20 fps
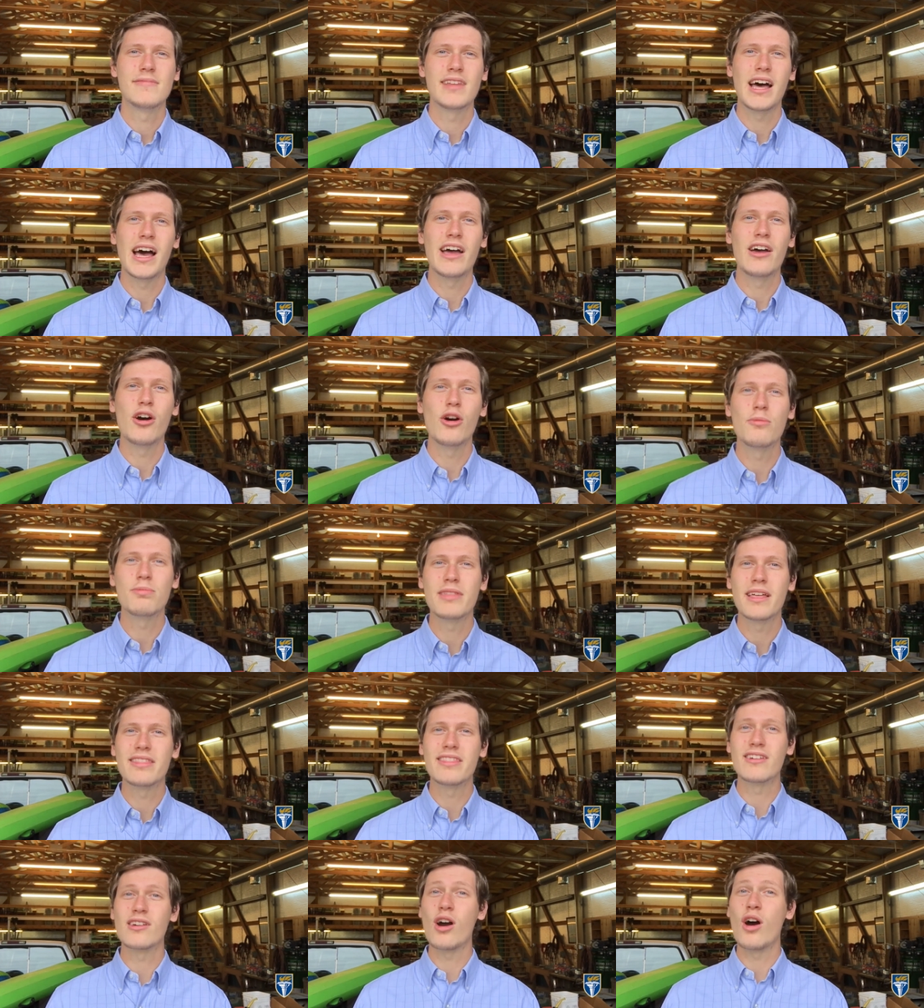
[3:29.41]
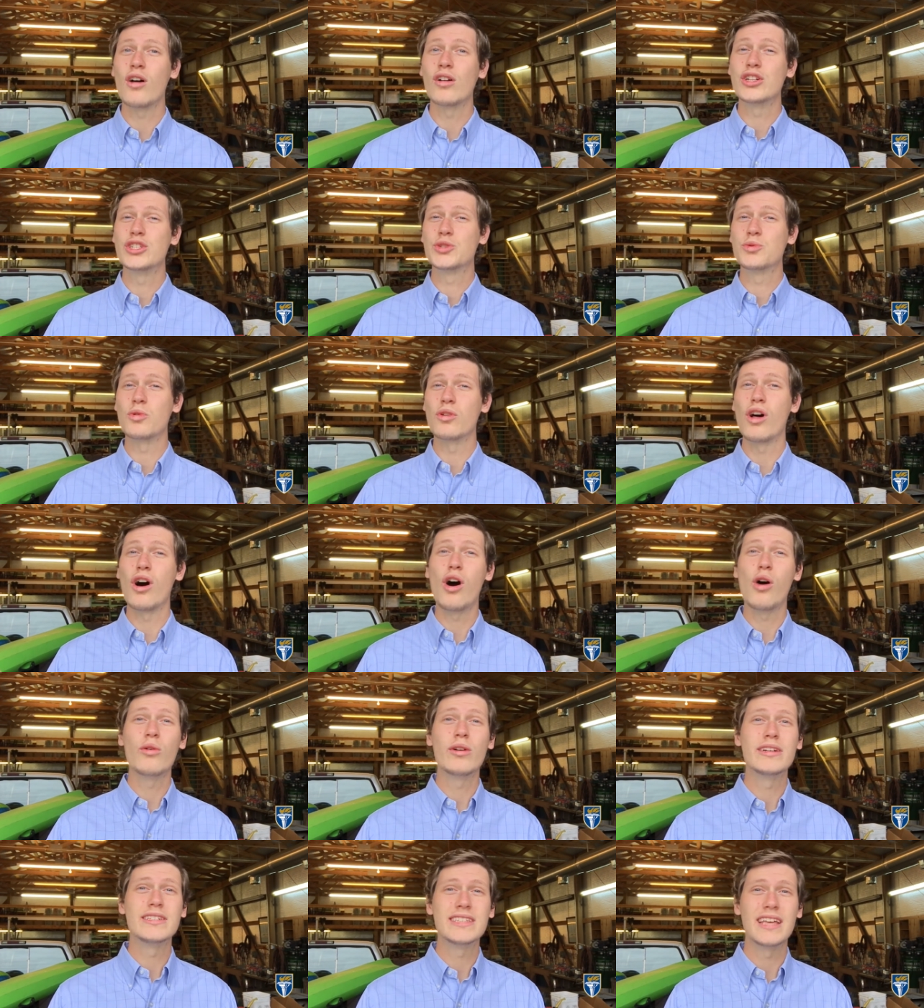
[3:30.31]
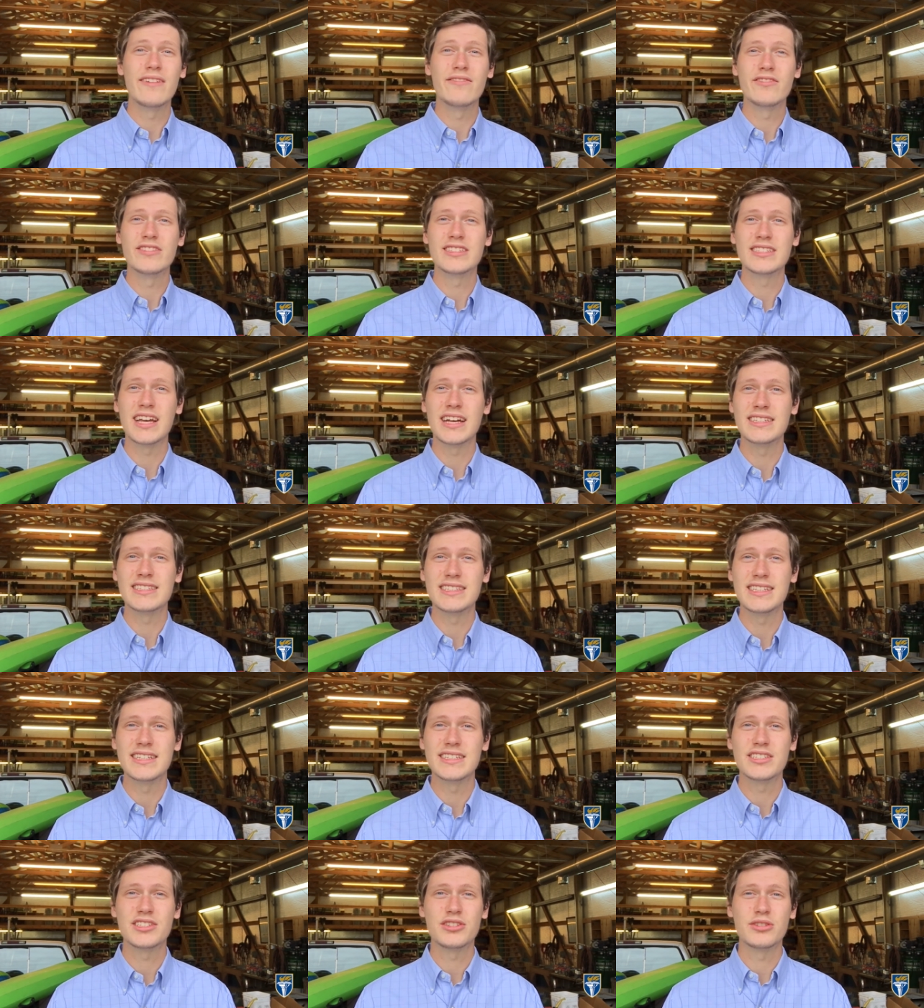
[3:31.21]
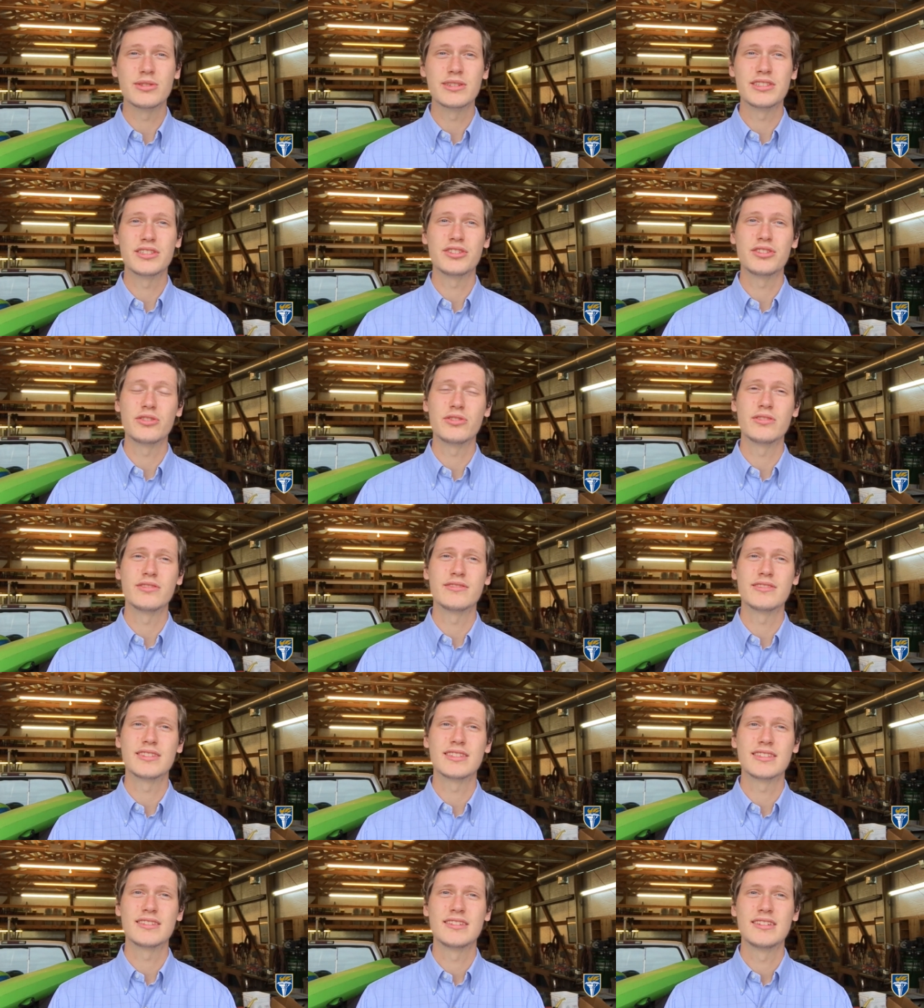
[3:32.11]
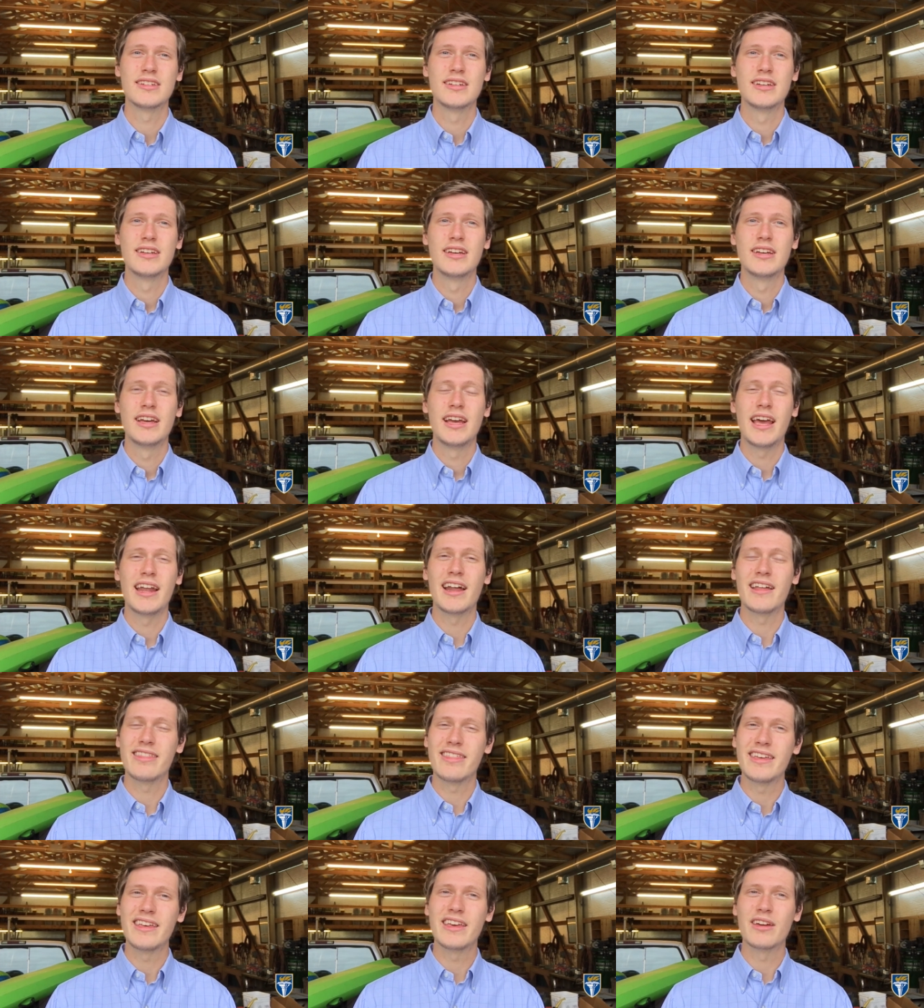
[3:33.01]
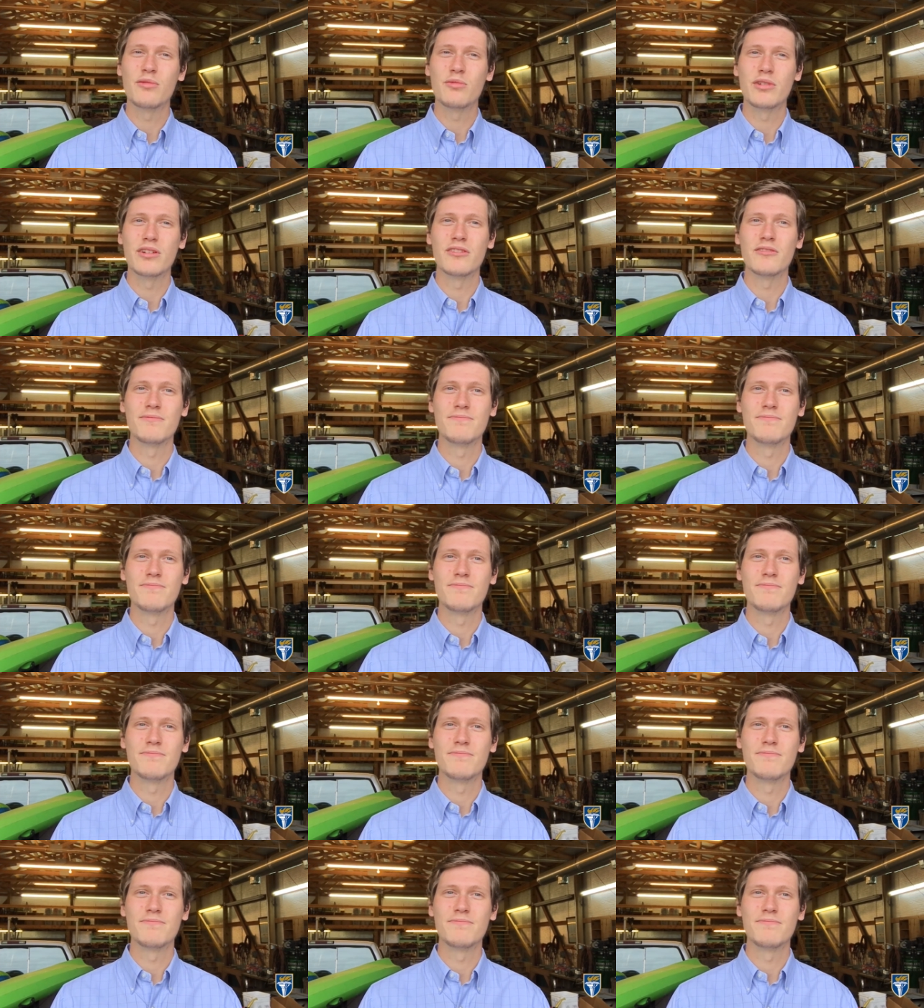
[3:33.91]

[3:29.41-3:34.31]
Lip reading: I hope that the college will always emphasize this to its students, and I think it will.